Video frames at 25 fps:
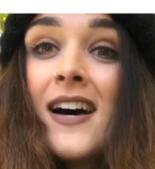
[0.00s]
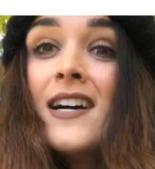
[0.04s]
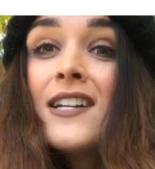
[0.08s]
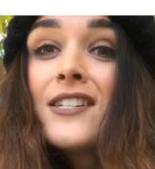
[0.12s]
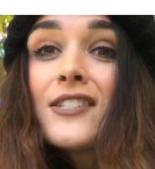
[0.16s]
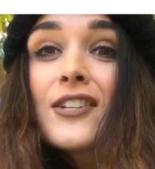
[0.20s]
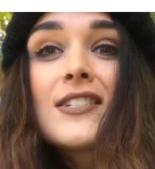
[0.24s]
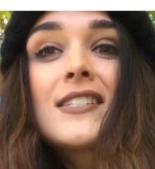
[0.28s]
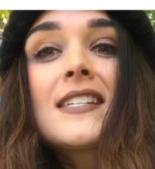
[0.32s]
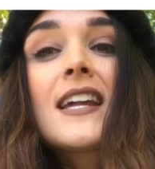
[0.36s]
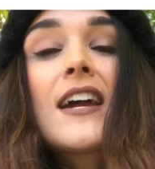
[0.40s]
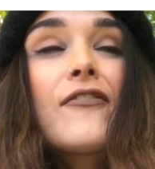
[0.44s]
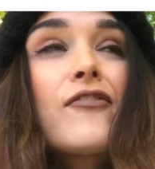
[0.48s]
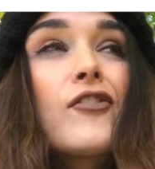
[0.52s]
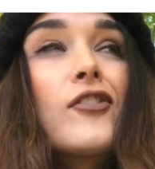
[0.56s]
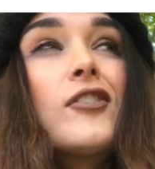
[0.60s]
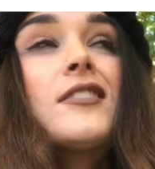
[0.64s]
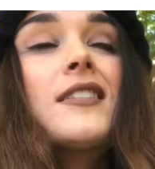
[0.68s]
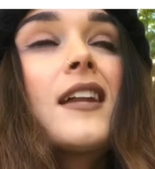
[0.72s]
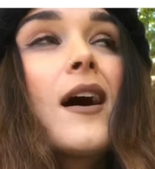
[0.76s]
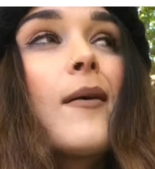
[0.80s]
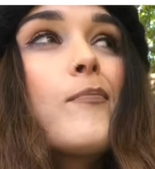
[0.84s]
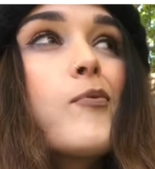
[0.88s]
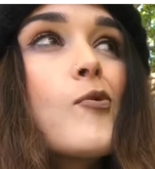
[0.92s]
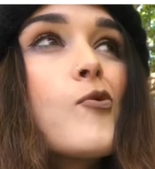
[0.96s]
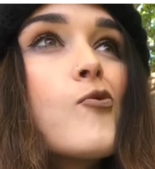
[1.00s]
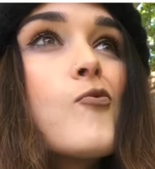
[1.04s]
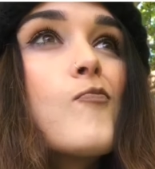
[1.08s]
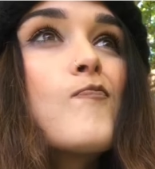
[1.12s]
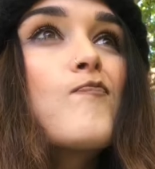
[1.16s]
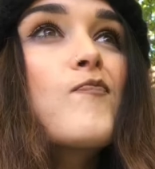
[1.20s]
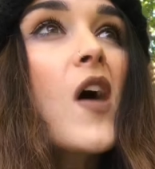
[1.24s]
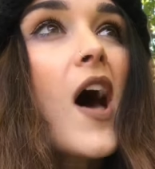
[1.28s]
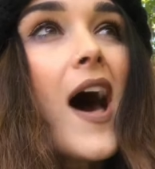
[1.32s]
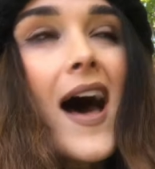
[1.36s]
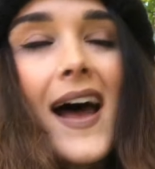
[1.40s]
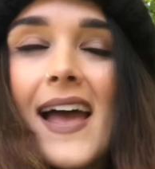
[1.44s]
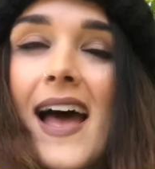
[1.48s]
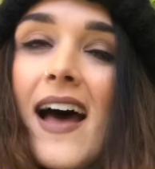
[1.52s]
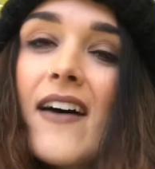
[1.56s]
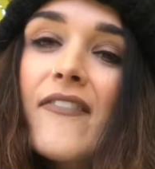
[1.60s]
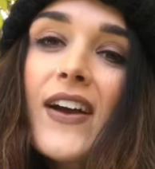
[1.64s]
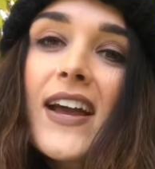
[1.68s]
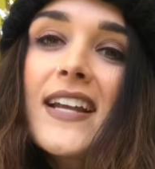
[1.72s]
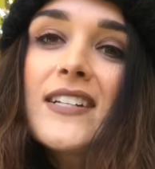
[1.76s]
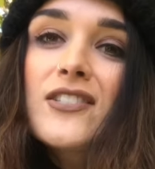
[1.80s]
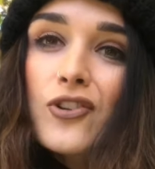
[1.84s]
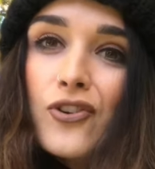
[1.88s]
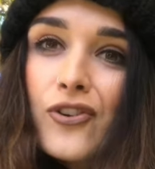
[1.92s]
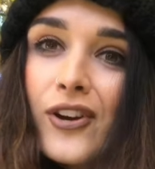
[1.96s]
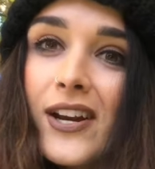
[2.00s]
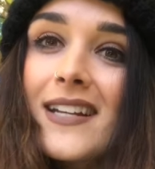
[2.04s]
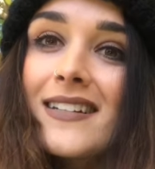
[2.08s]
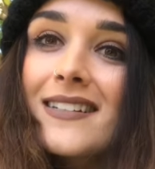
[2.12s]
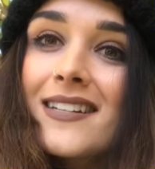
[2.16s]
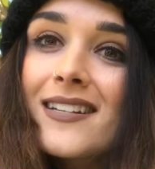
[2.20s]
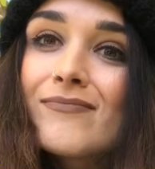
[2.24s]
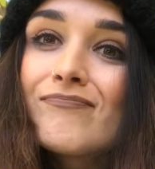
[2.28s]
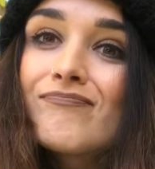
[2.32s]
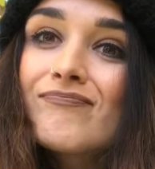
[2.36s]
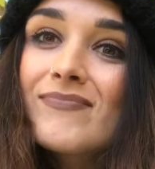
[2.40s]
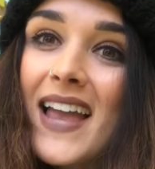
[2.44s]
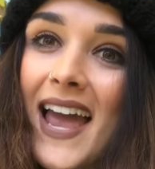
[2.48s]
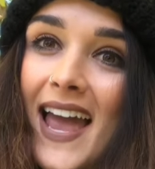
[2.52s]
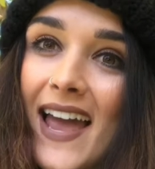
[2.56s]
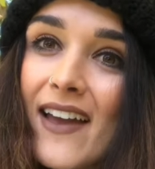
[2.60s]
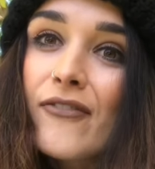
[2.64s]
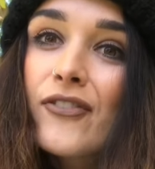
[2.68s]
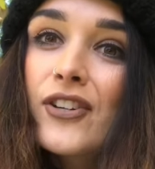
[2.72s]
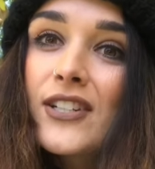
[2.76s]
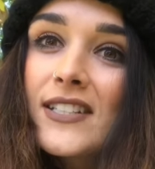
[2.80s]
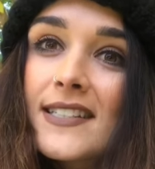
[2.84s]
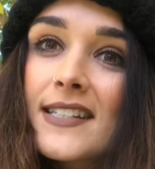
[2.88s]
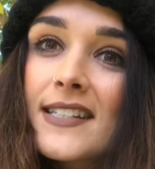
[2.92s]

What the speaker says: So say, for example, I have a treat every